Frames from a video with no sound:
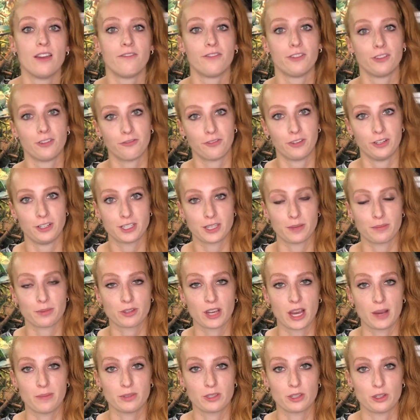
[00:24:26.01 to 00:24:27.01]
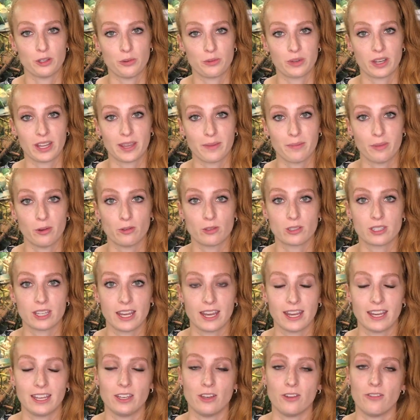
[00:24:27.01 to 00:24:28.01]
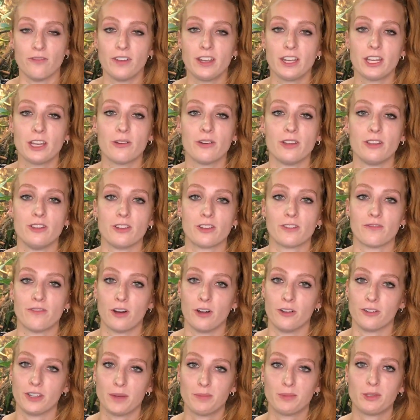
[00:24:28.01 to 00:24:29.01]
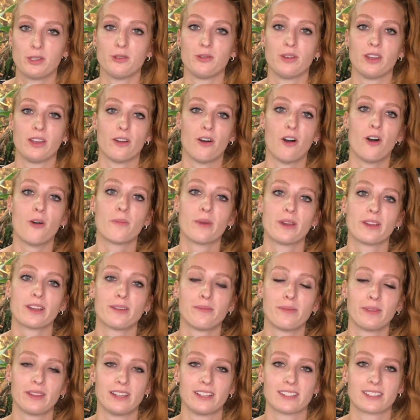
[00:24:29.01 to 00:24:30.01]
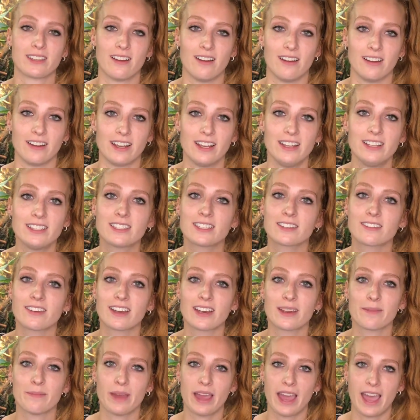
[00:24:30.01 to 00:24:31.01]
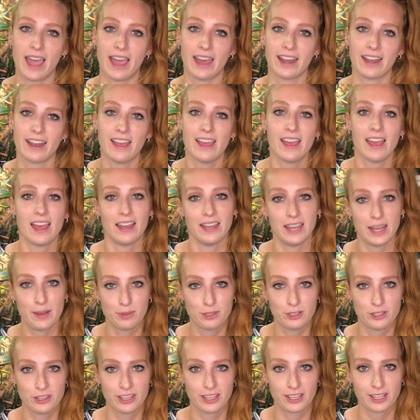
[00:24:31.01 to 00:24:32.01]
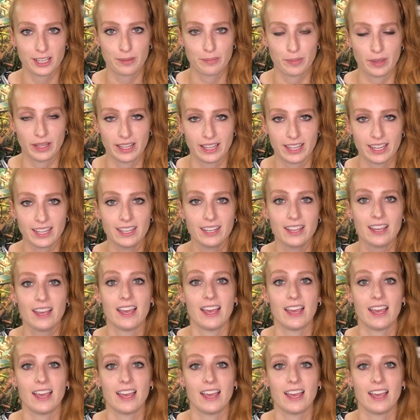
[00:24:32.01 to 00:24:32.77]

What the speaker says: Feel free to subscribe so you know when I post a new video, and you can follow Neptune and all my chameleons on Instagram at Neptune the Chameleon.